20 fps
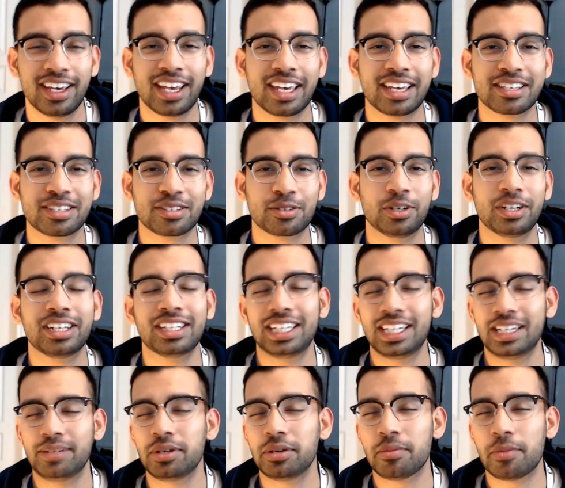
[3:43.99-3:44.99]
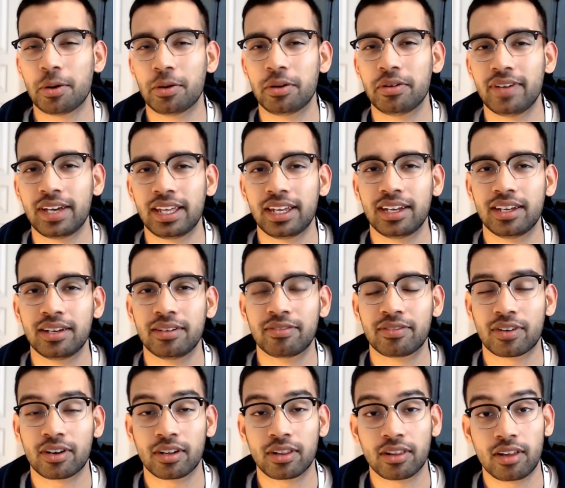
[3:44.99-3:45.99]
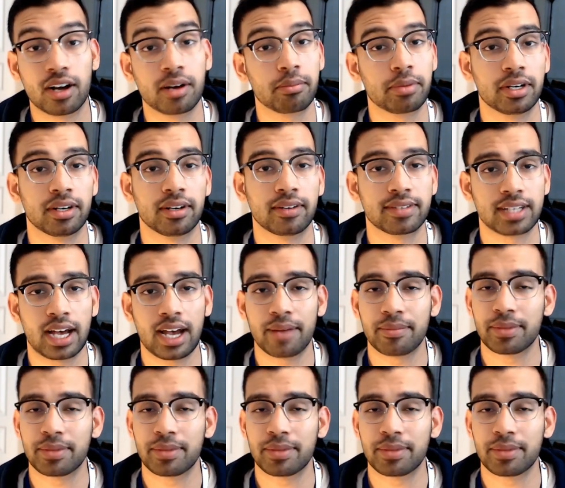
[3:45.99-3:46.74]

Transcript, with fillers: is going to keep you motivated for a long period of time.